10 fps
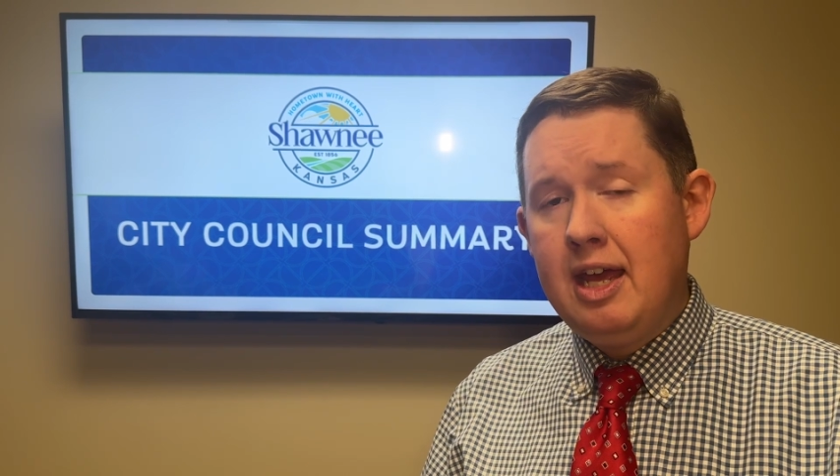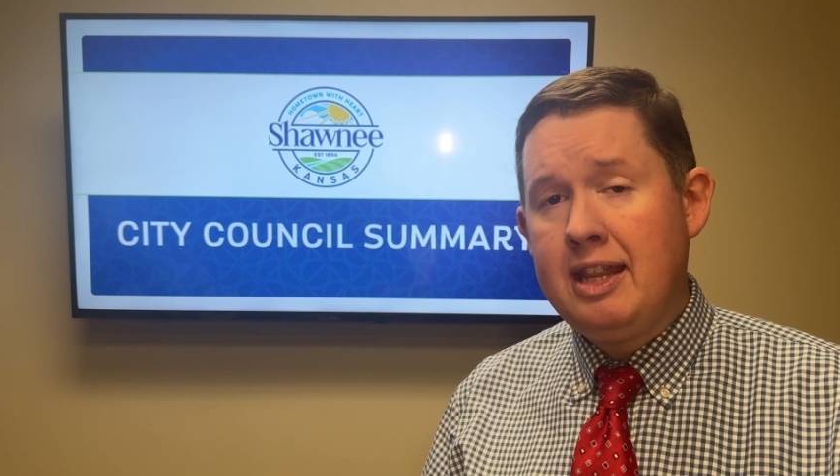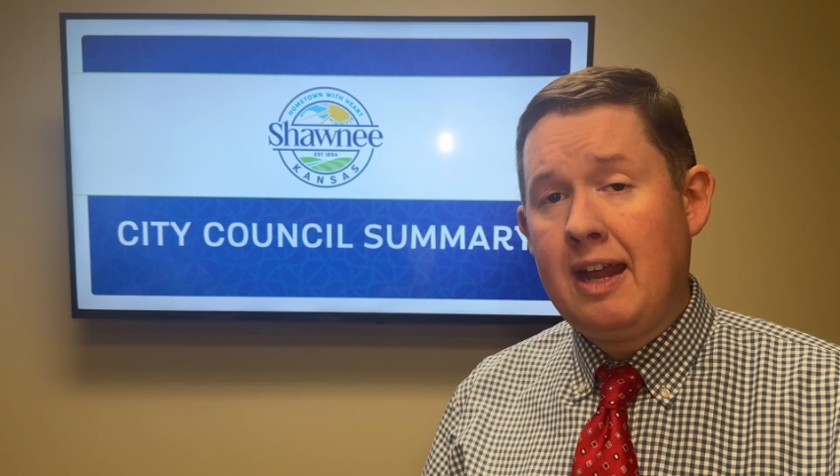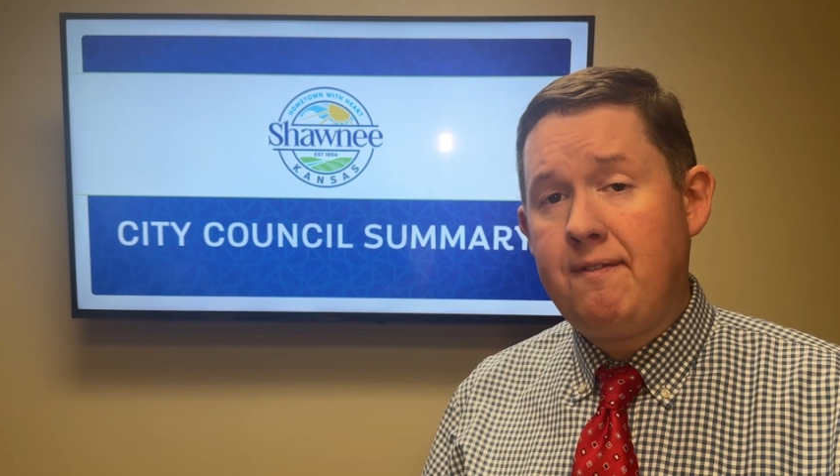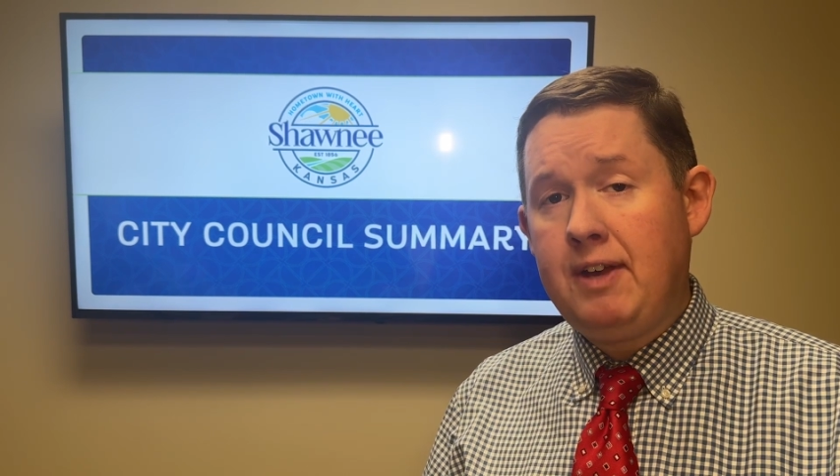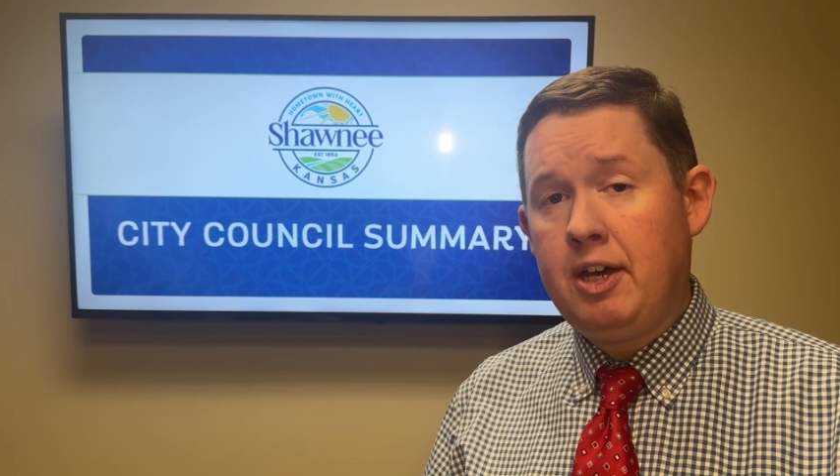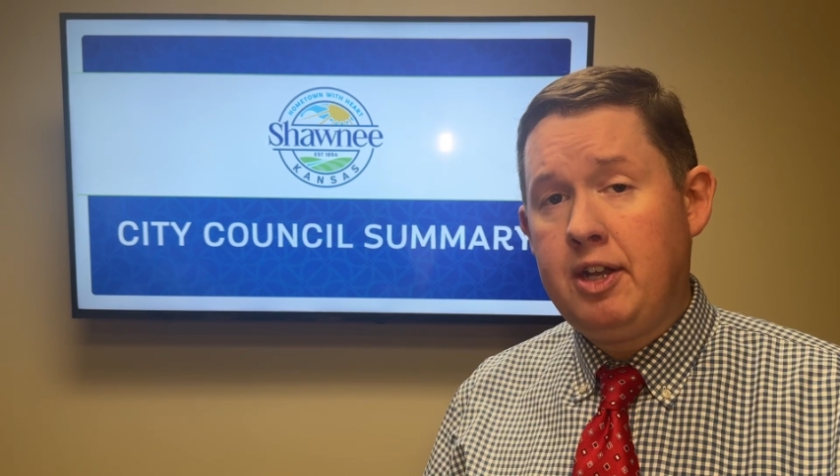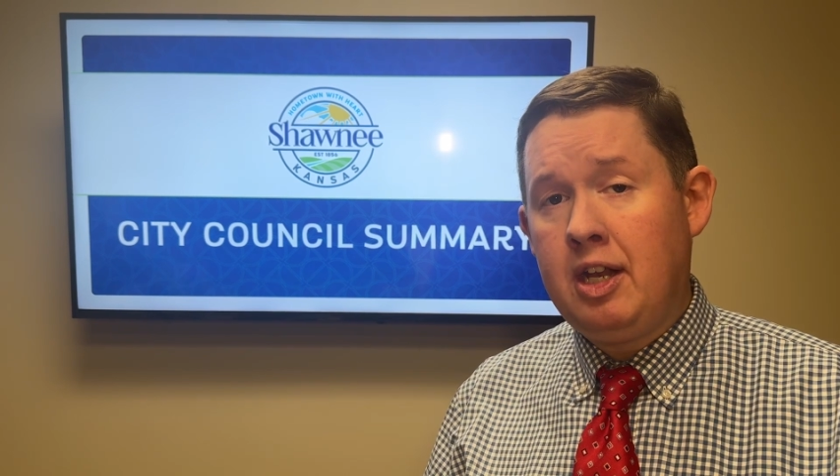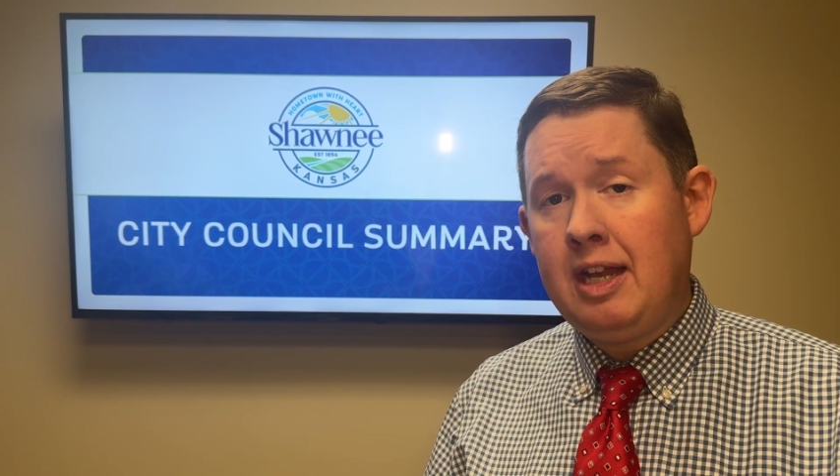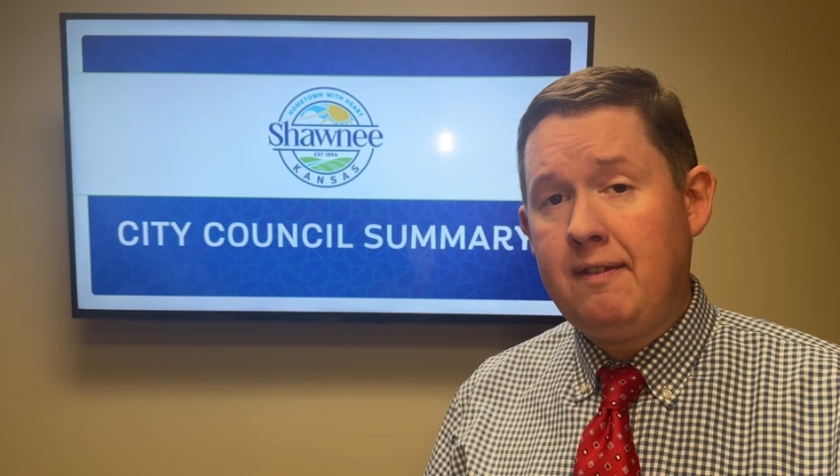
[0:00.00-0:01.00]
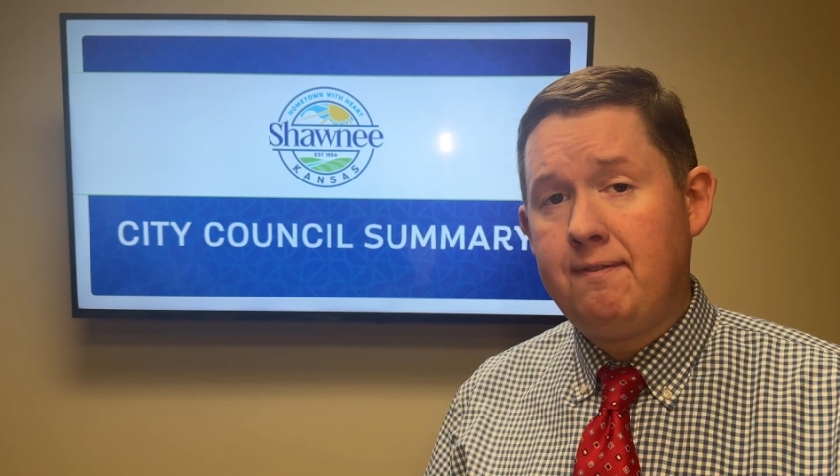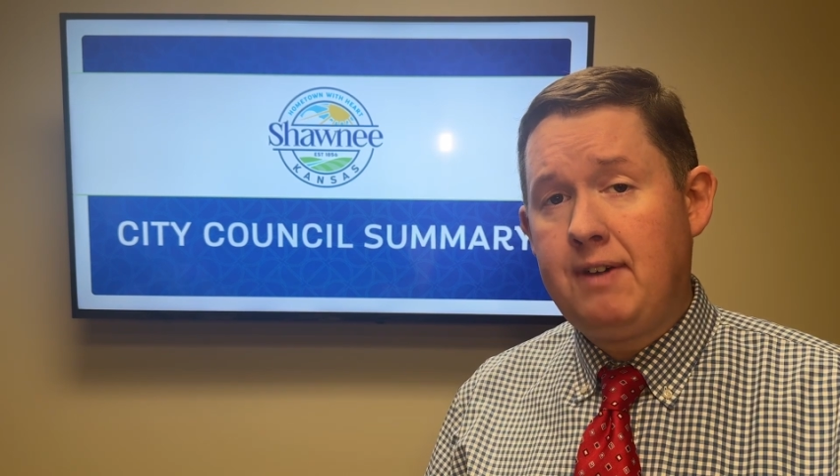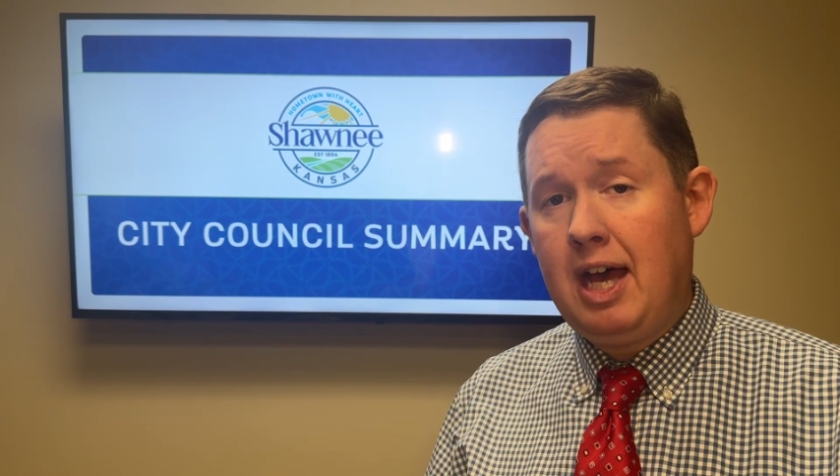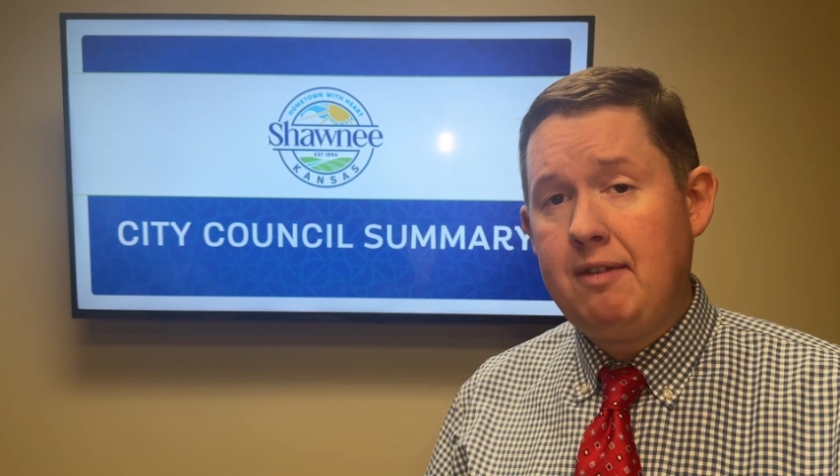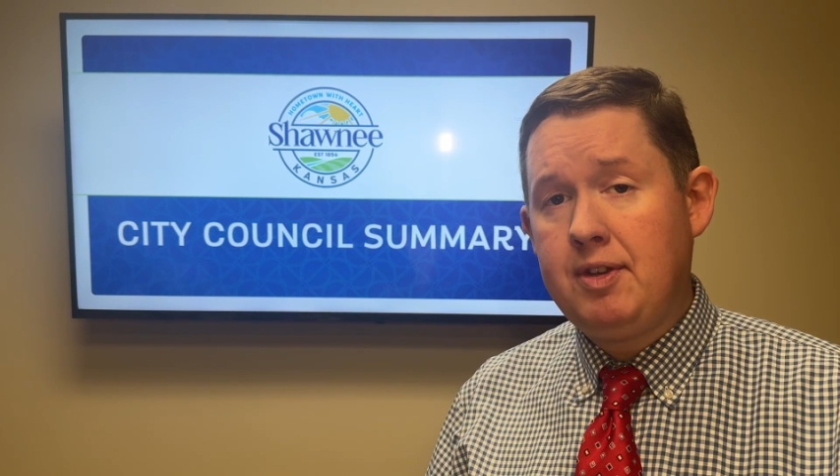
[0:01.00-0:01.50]
that failed on a
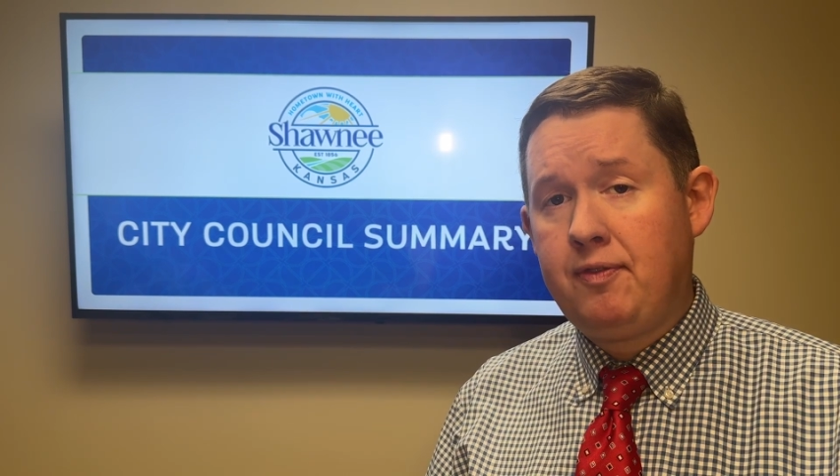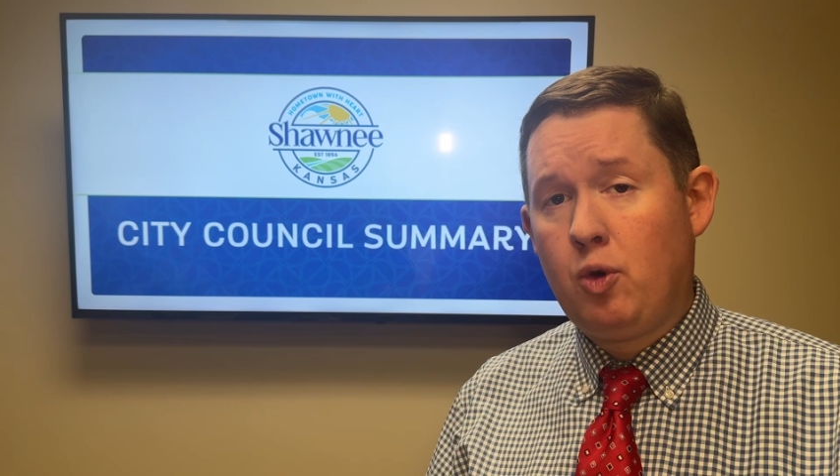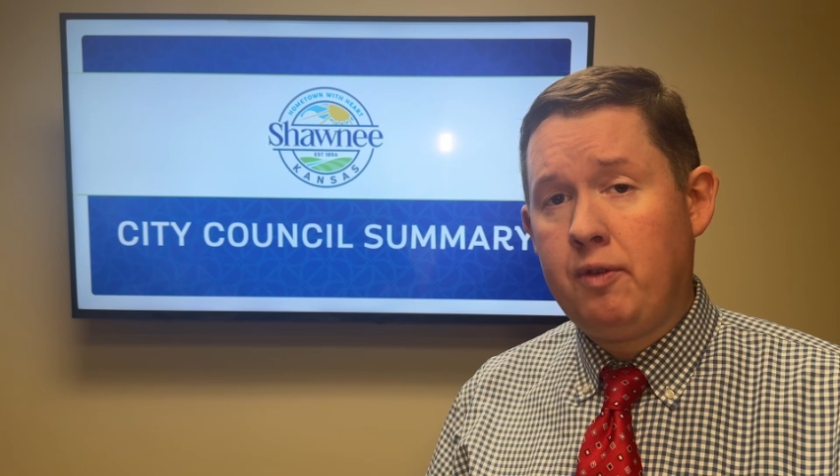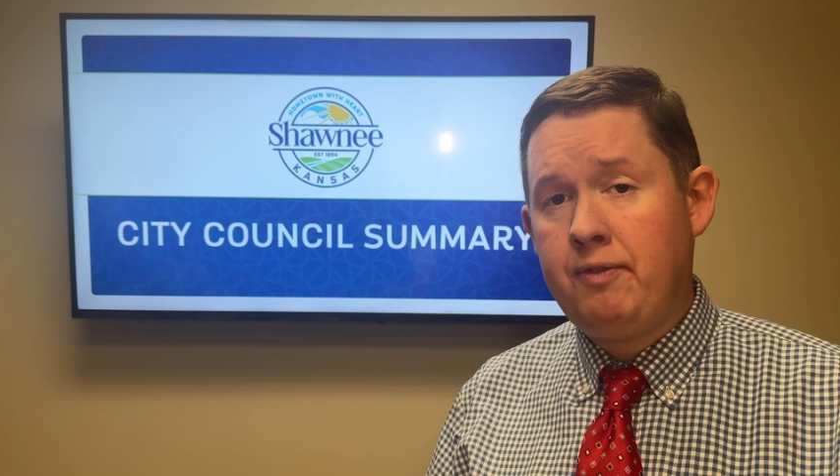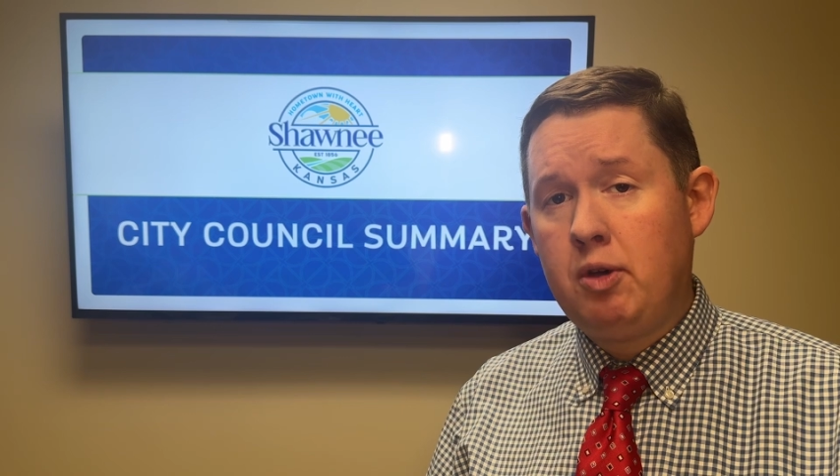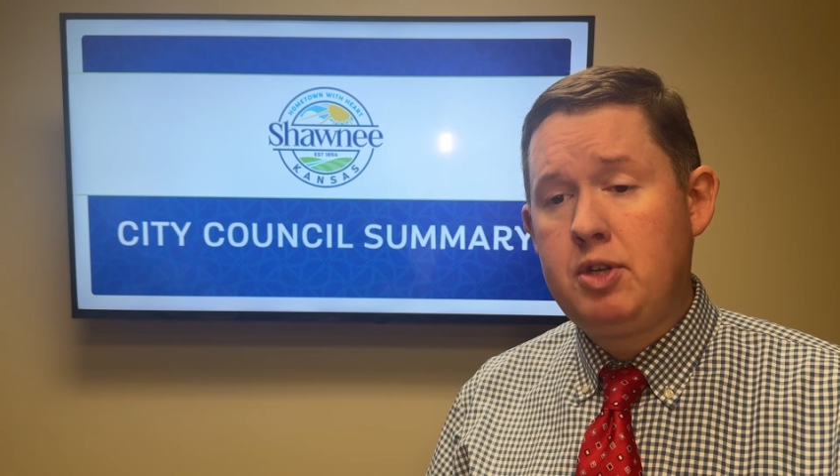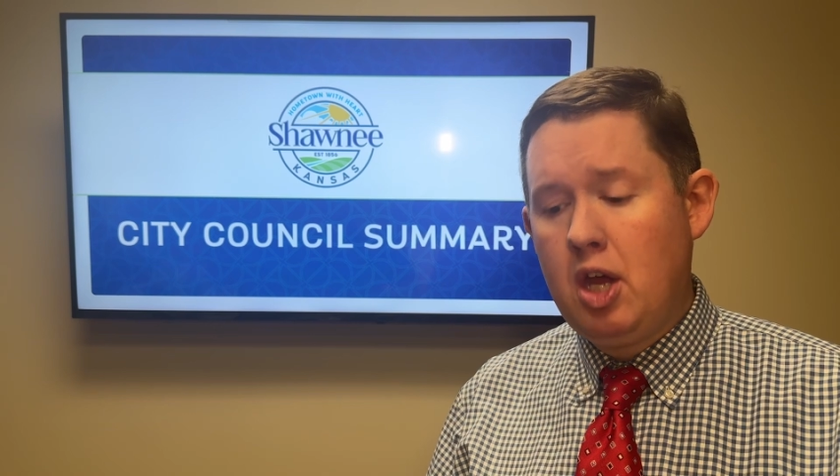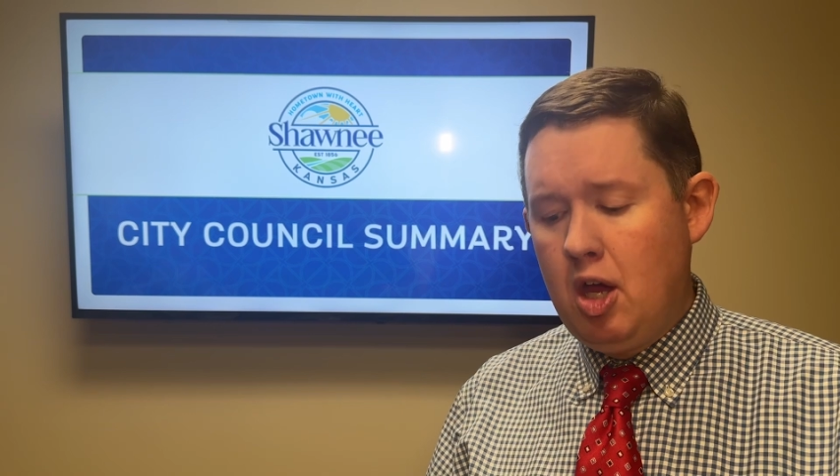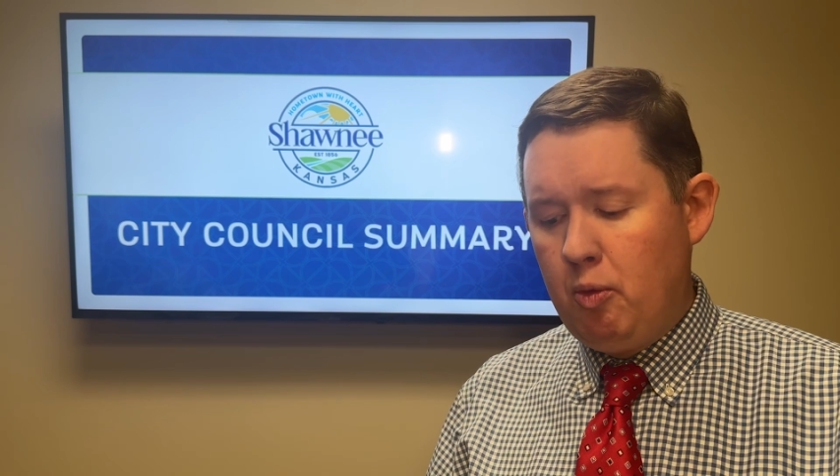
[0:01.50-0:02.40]
5-4 vote,